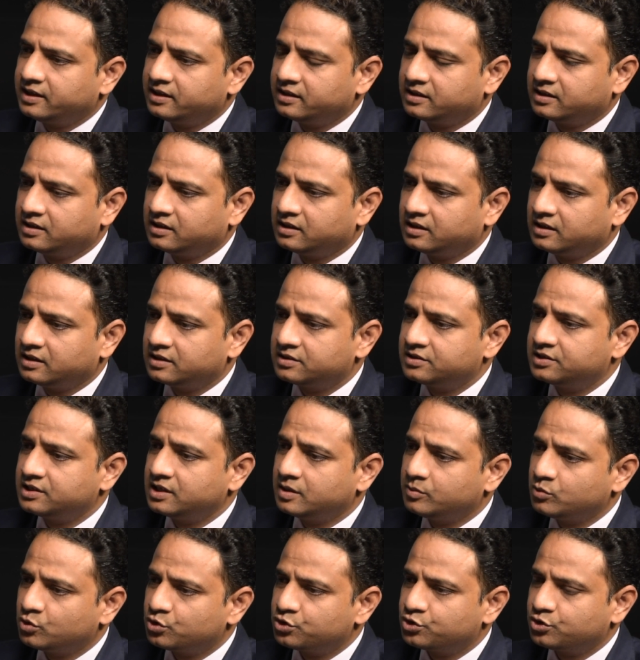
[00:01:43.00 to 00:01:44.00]
think
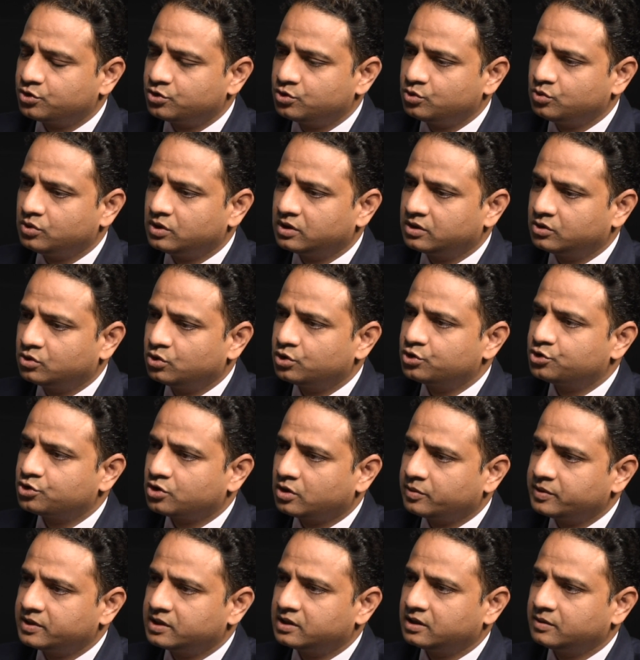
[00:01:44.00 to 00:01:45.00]
CMOs should do a good
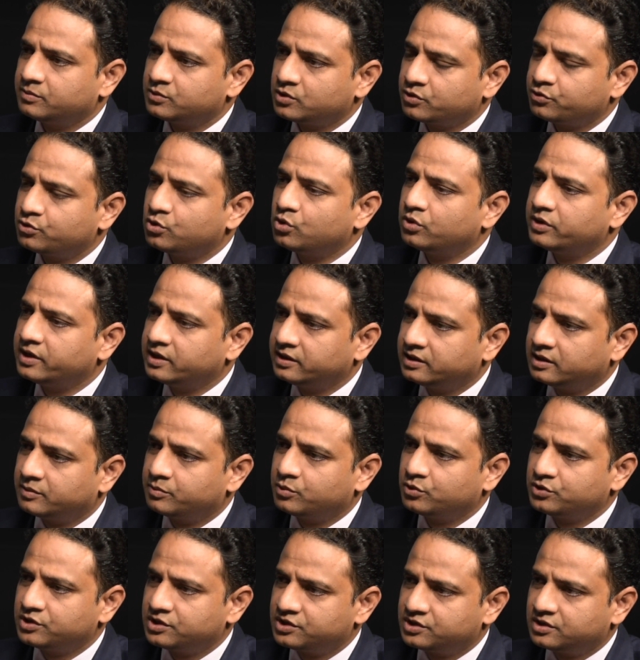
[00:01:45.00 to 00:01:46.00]
job in terms of holding their
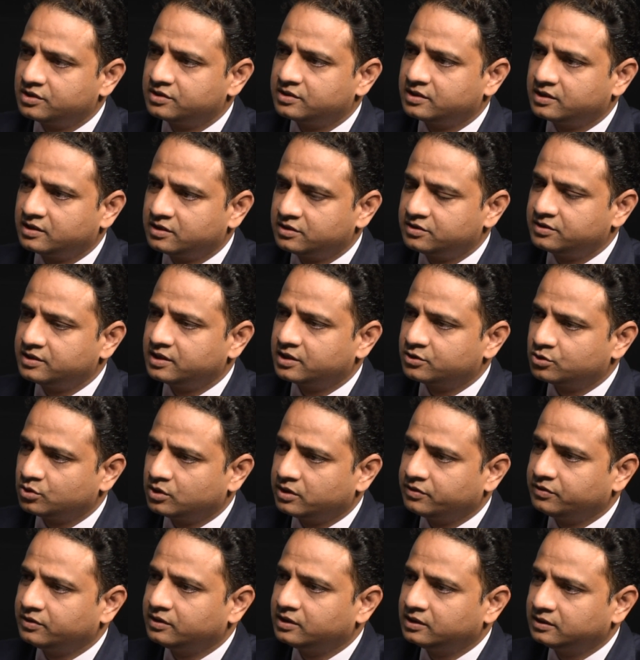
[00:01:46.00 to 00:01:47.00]
positions at the CXO
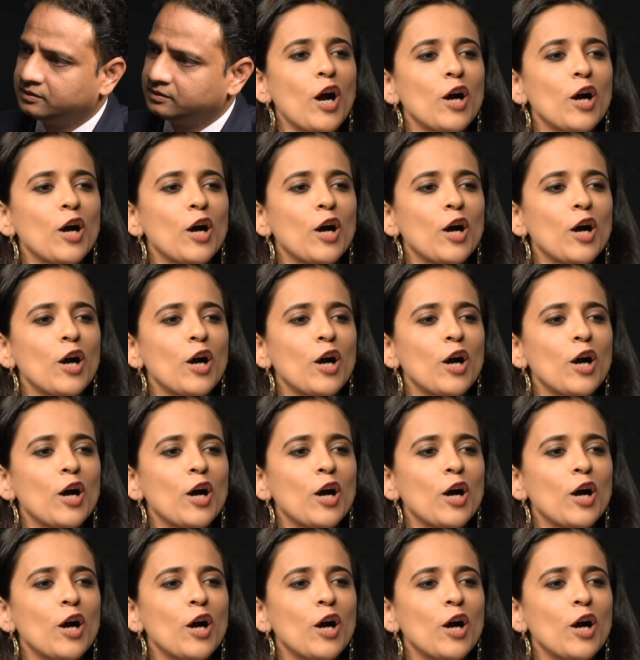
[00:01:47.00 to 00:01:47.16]
level.